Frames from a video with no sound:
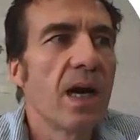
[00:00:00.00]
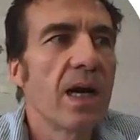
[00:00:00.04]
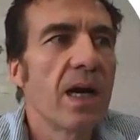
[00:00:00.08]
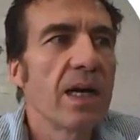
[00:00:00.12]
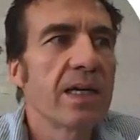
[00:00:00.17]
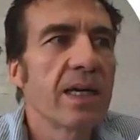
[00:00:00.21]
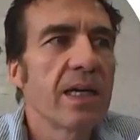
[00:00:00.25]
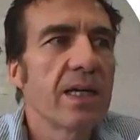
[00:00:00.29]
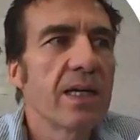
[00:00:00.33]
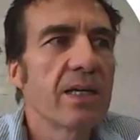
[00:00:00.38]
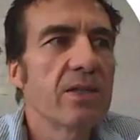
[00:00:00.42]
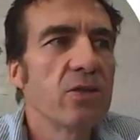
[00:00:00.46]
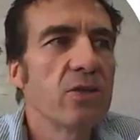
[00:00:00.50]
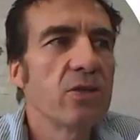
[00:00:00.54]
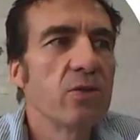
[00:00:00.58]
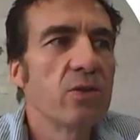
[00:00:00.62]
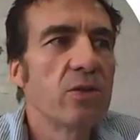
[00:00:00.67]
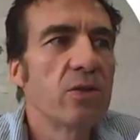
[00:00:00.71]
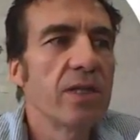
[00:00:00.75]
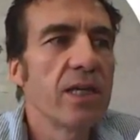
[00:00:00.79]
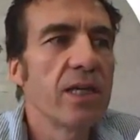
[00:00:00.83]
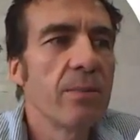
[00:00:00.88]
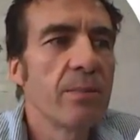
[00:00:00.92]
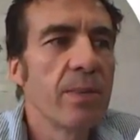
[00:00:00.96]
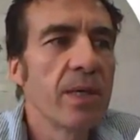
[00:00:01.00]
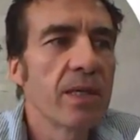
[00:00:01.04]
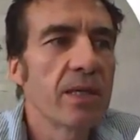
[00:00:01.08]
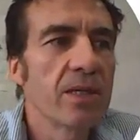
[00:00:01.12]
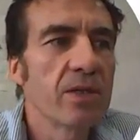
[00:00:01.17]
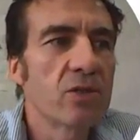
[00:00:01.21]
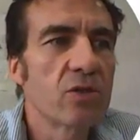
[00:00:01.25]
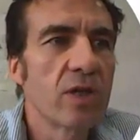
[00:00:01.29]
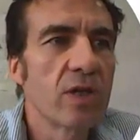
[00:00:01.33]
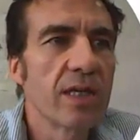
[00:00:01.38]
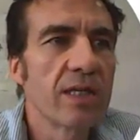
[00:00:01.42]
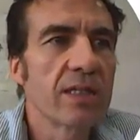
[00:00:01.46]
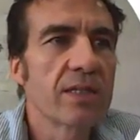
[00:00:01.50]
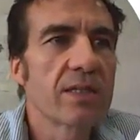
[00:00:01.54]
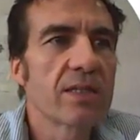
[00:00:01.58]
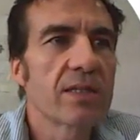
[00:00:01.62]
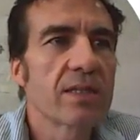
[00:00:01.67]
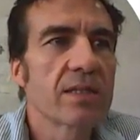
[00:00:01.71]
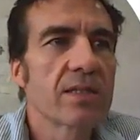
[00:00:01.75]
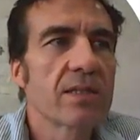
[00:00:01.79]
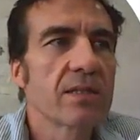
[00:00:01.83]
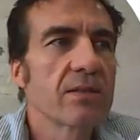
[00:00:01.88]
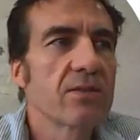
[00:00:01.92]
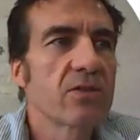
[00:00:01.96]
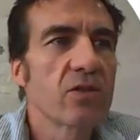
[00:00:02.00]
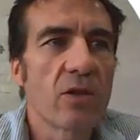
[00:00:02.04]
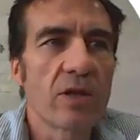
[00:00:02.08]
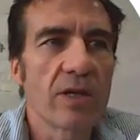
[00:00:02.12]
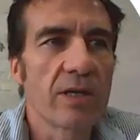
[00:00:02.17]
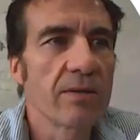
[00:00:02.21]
I get your email address,